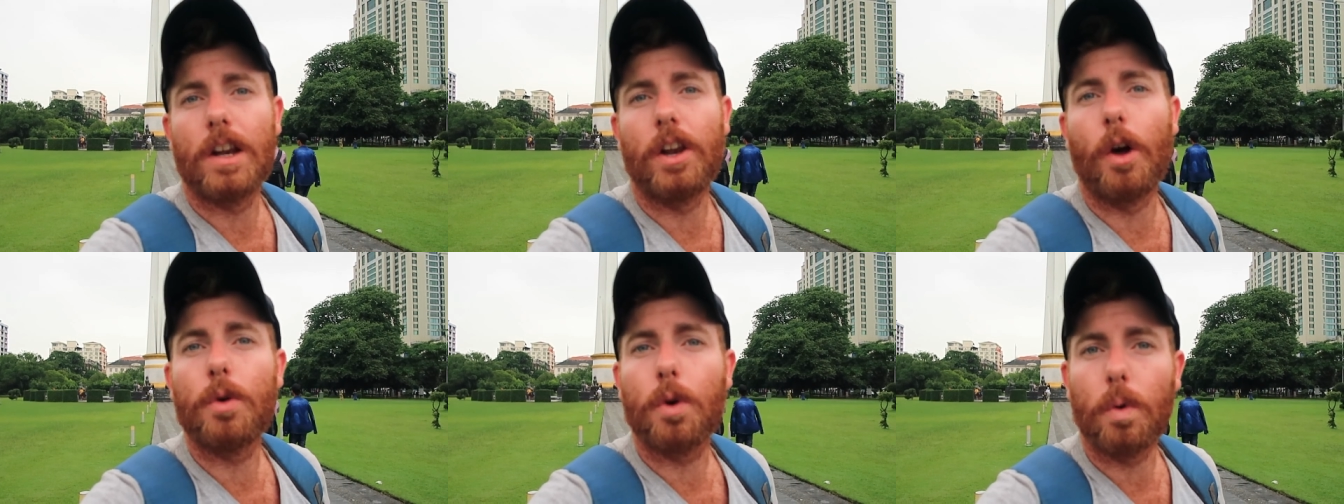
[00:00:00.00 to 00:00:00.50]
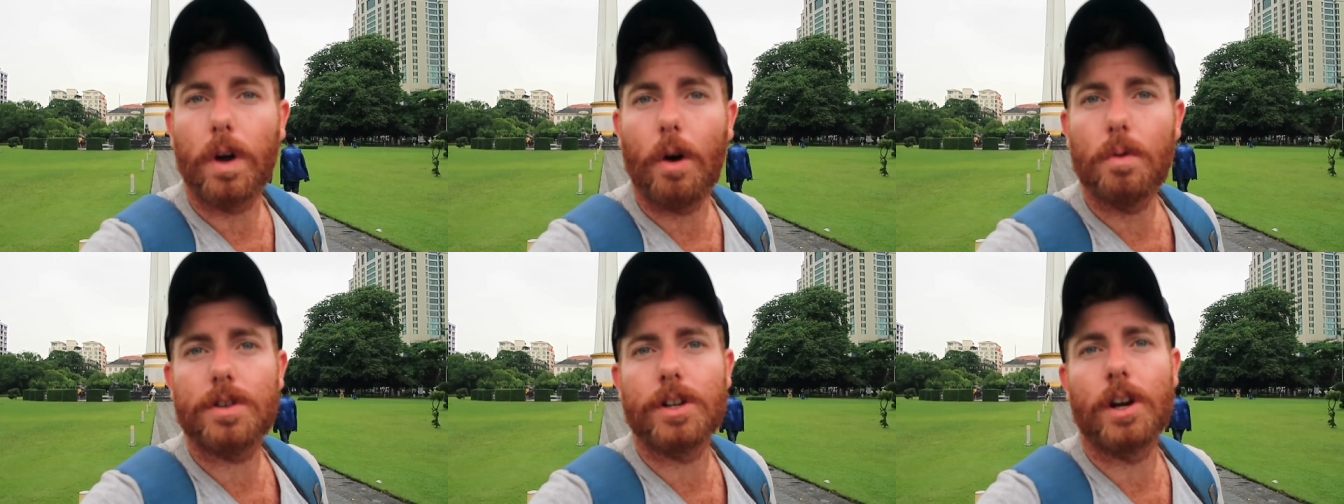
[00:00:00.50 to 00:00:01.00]
local
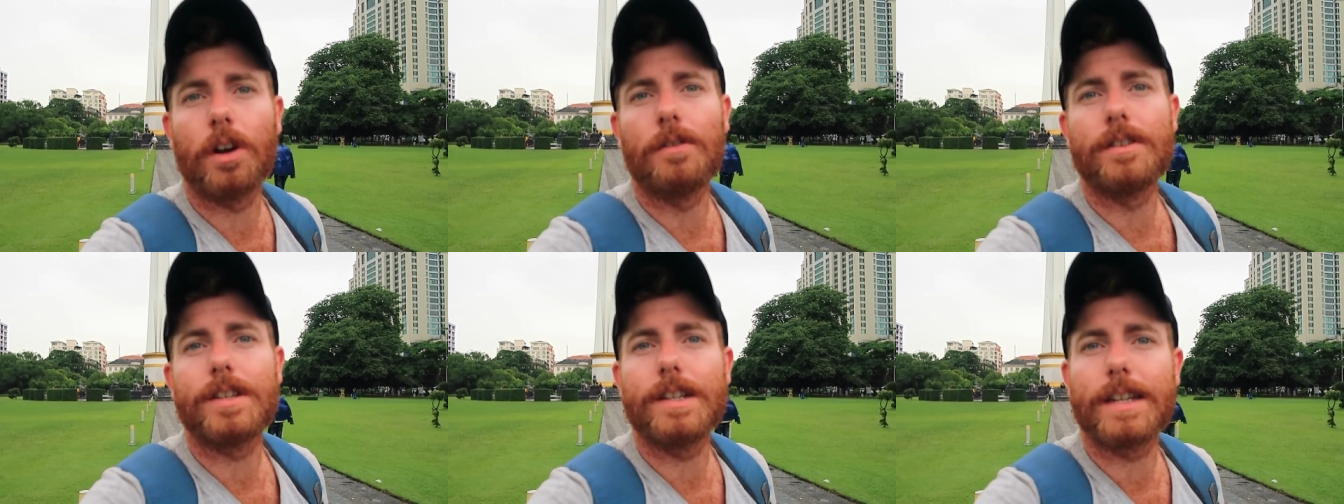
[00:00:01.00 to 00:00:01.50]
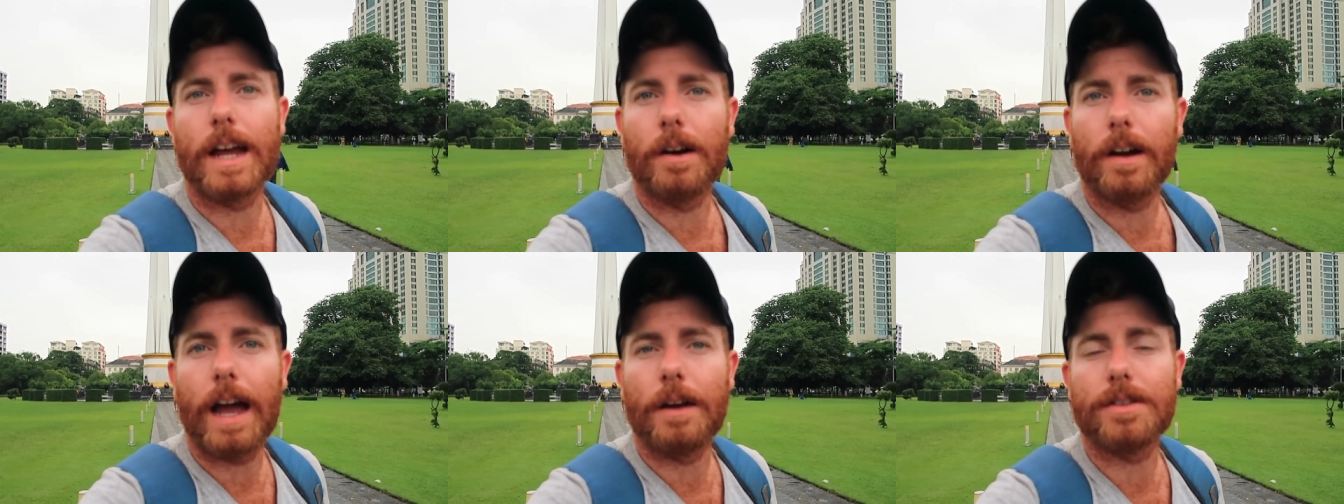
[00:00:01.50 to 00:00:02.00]
culture and see
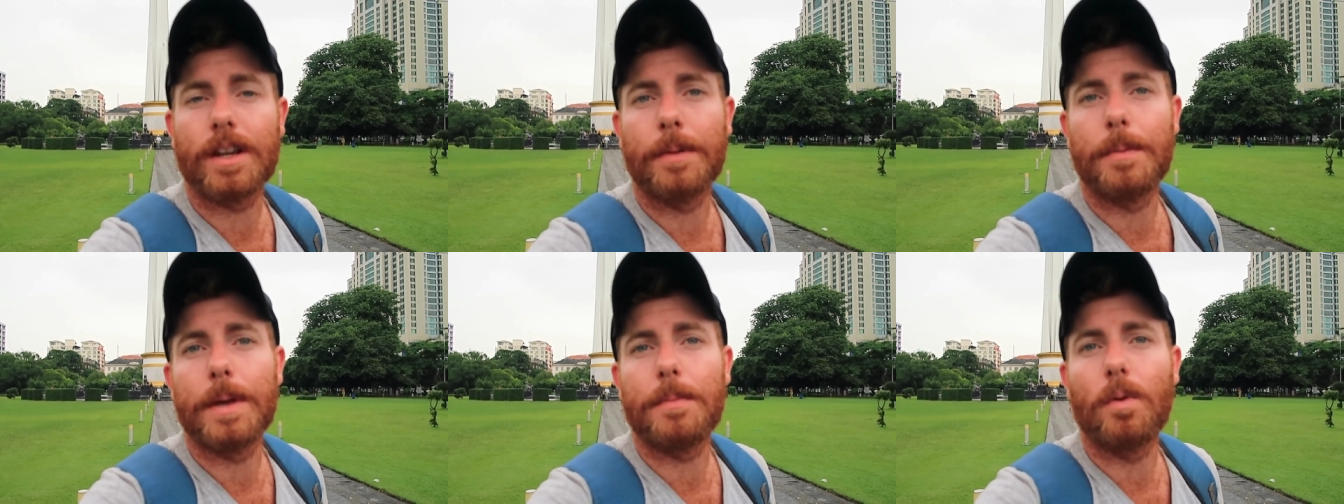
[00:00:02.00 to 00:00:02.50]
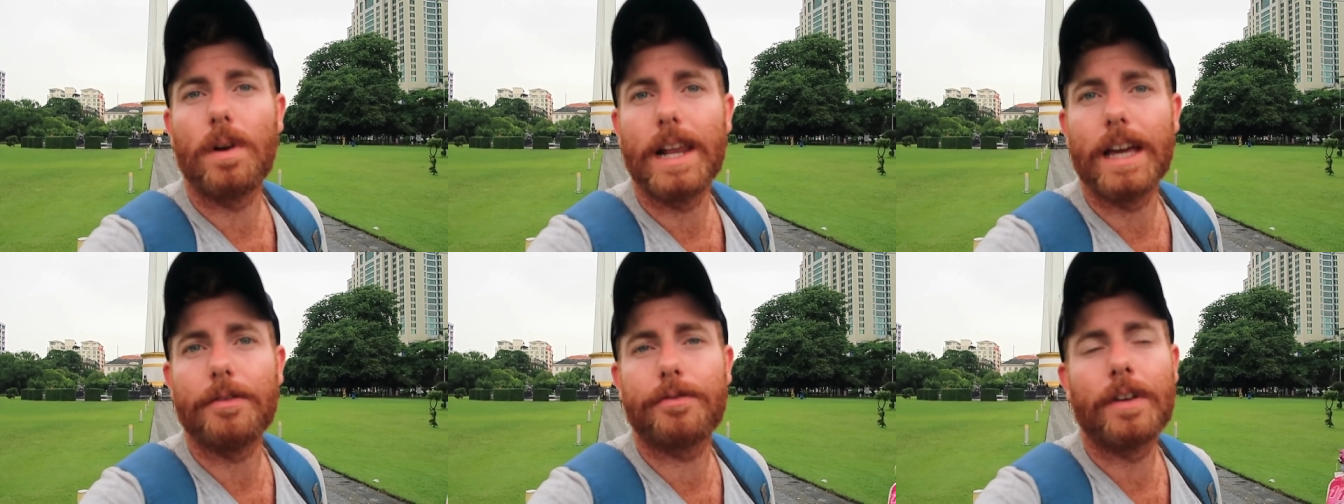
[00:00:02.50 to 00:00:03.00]
how some of the people
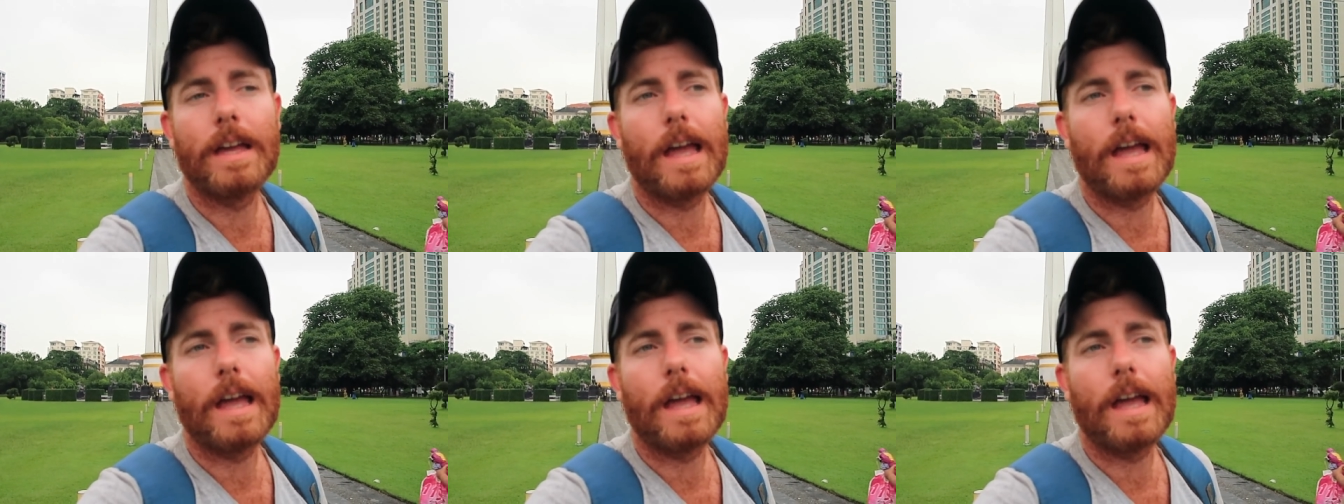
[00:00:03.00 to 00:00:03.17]
live.